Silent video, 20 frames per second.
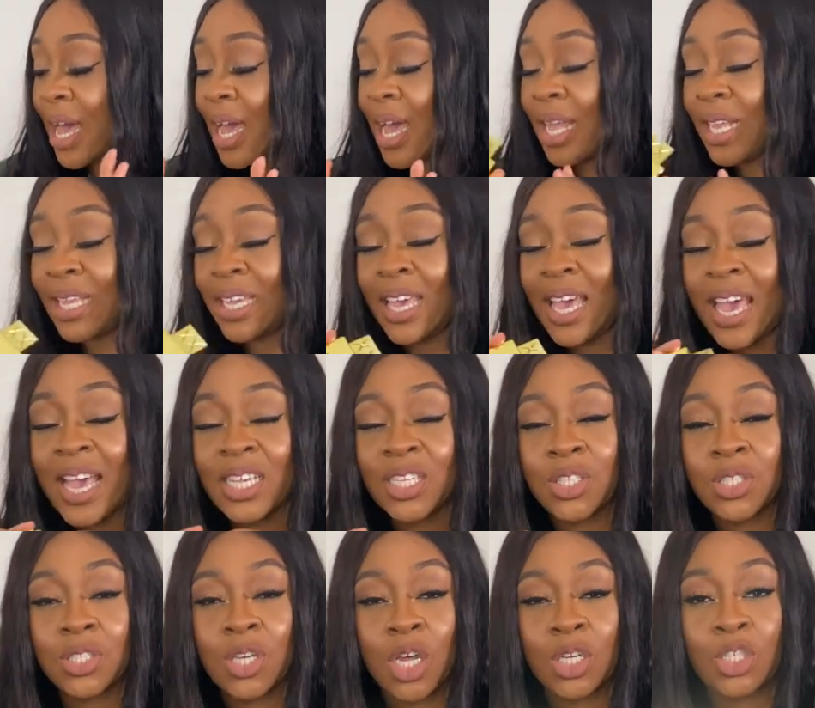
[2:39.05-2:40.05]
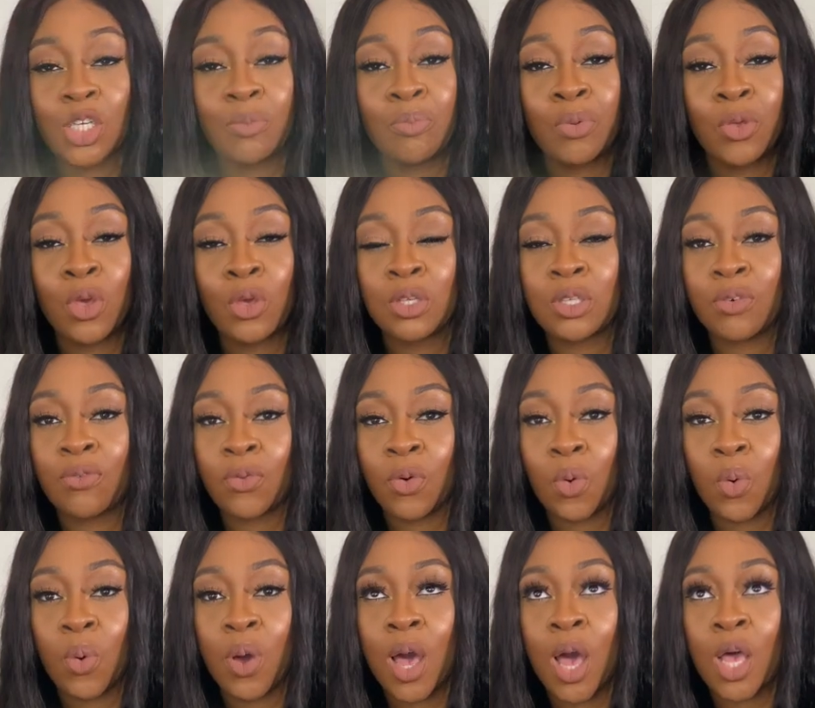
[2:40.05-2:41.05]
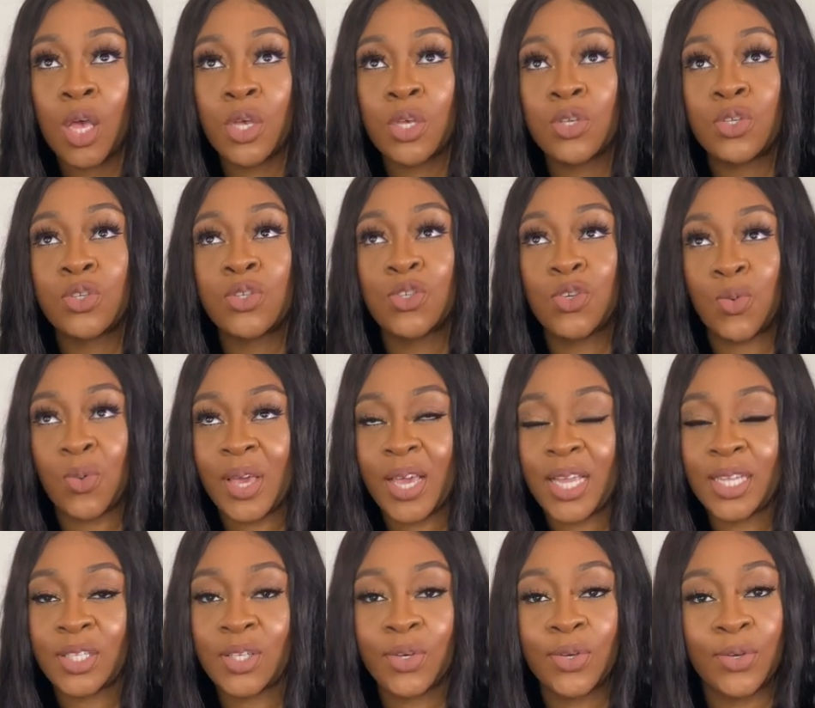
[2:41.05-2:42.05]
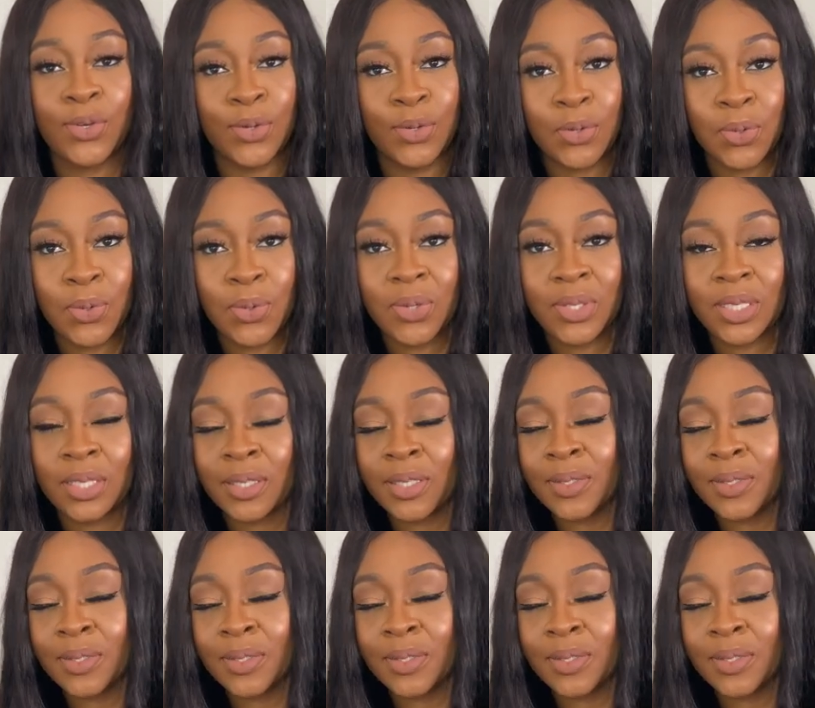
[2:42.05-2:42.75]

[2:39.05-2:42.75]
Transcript: and yeah, it's such a beautiful, sweet food.